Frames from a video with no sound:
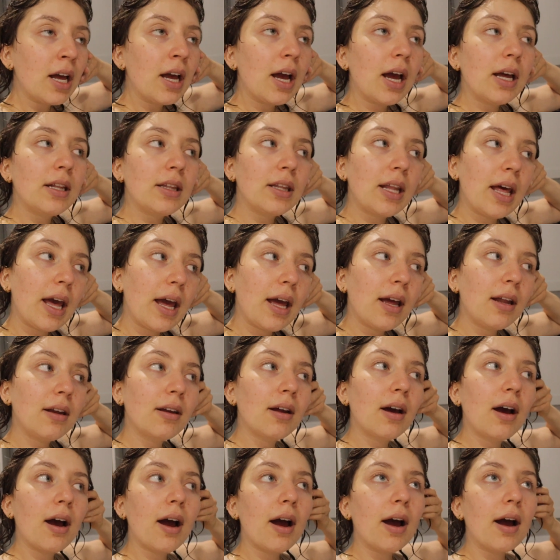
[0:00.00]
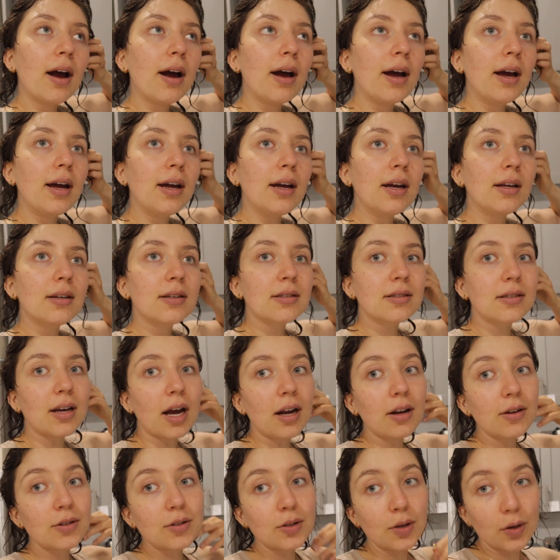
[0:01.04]
And then I
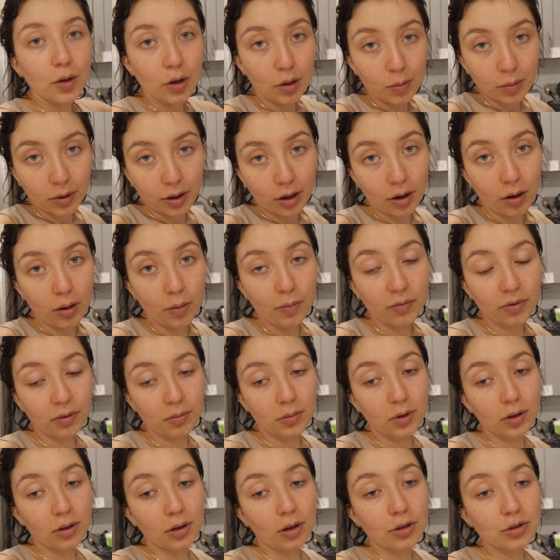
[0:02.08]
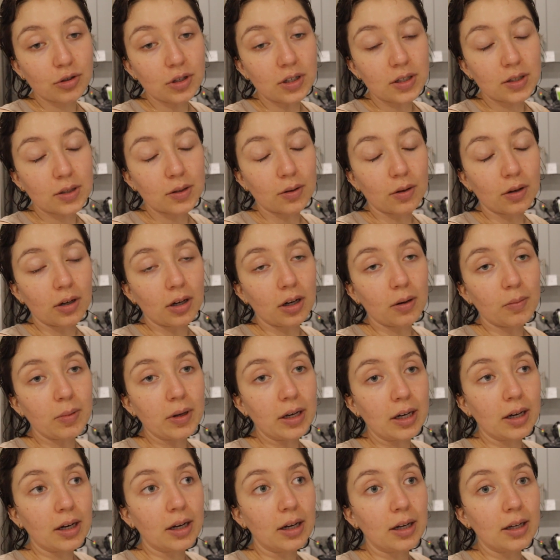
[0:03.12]
decided to Uber home from the grocery store
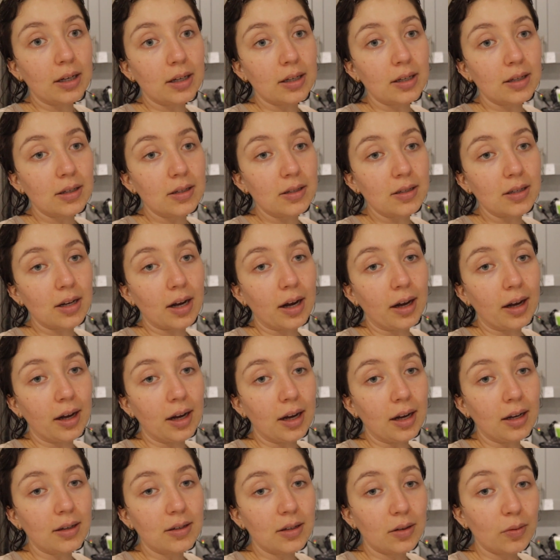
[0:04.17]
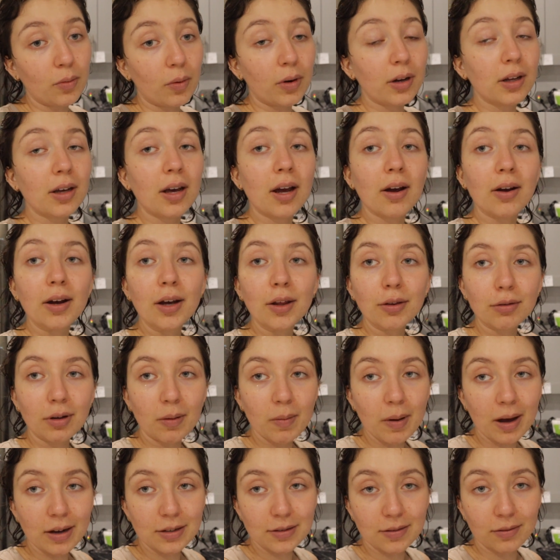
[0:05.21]
because I didn't want to carry three
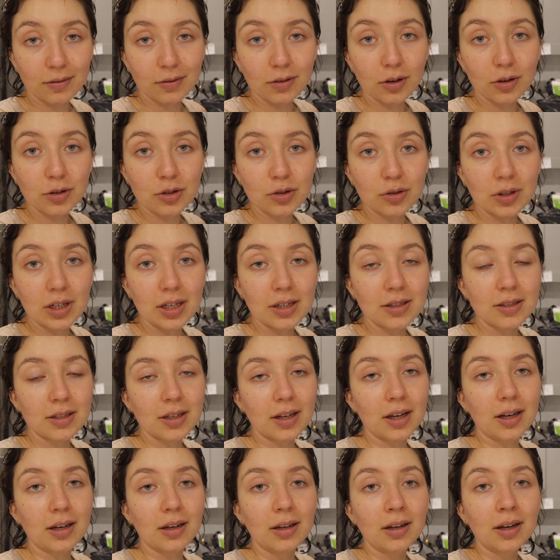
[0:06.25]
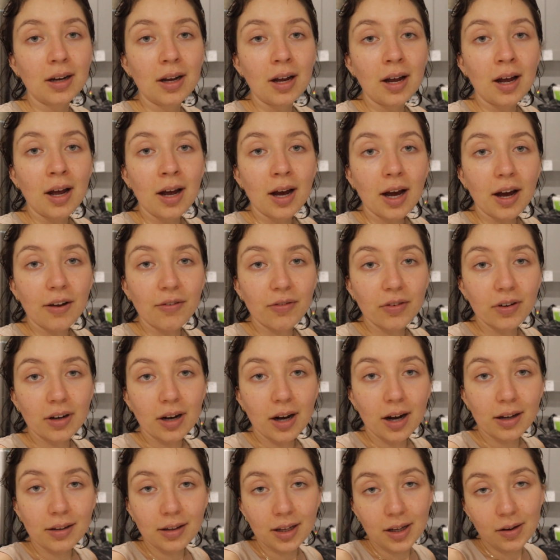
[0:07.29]
bags of groceries and I
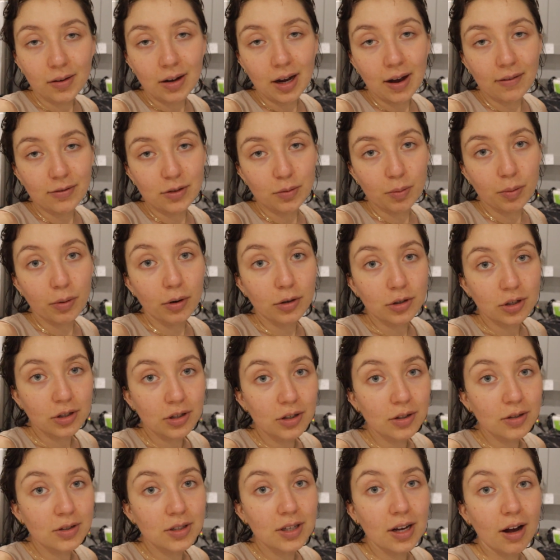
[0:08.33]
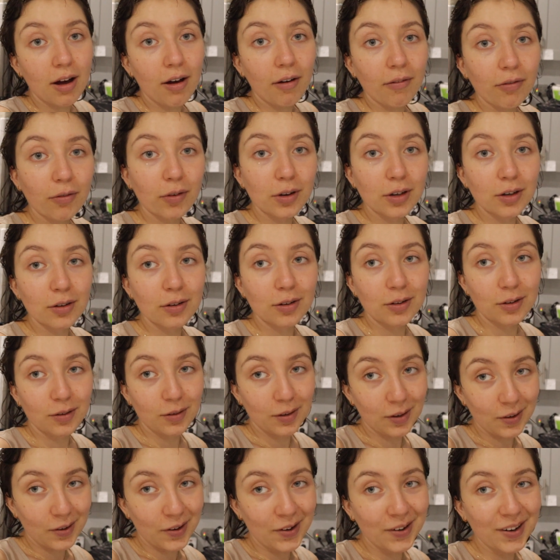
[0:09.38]
forgot that you have to portion yourself when you're in
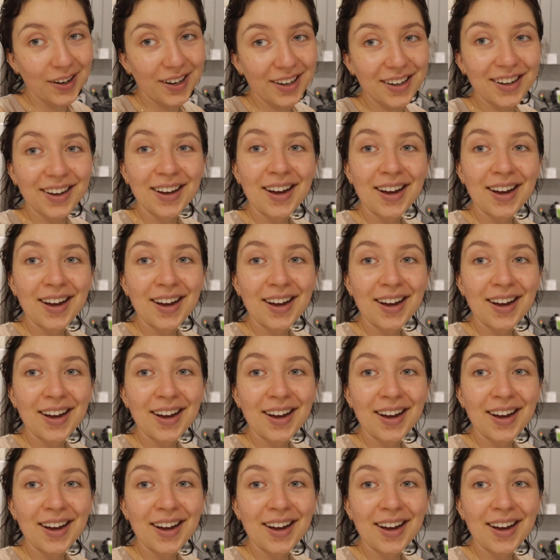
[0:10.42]
New York.